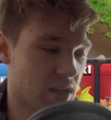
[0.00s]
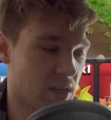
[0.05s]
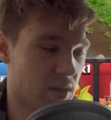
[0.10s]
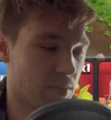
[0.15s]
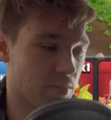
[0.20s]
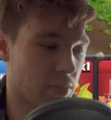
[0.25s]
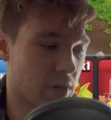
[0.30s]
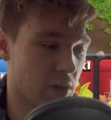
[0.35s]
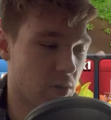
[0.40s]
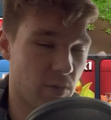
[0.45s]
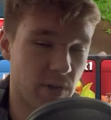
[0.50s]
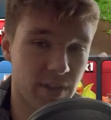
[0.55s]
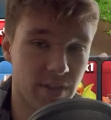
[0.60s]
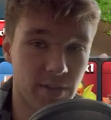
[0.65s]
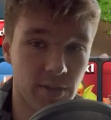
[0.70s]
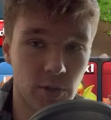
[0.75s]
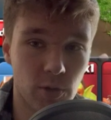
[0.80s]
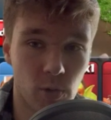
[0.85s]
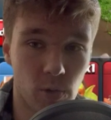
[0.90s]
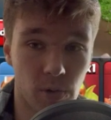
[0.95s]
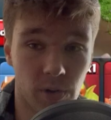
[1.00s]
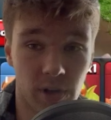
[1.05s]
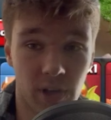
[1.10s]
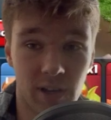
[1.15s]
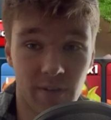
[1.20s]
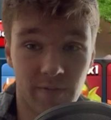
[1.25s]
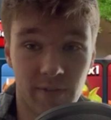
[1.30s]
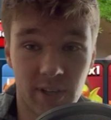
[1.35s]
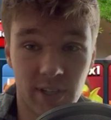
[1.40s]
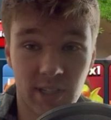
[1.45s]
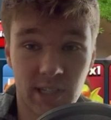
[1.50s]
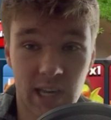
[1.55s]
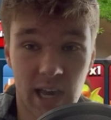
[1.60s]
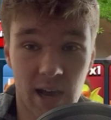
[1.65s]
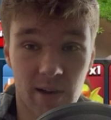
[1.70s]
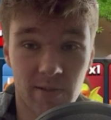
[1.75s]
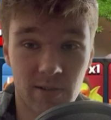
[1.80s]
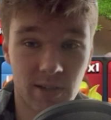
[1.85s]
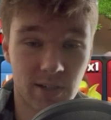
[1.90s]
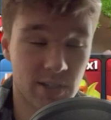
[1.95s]
but with dual invis
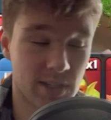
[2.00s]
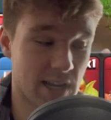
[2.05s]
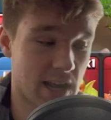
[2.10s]
towers.